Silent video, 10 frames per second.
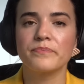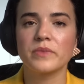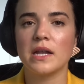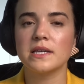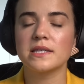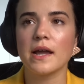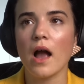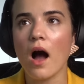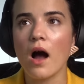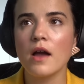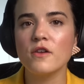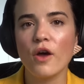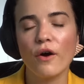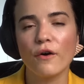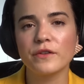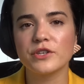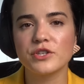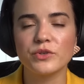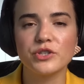And he's like, I know that this was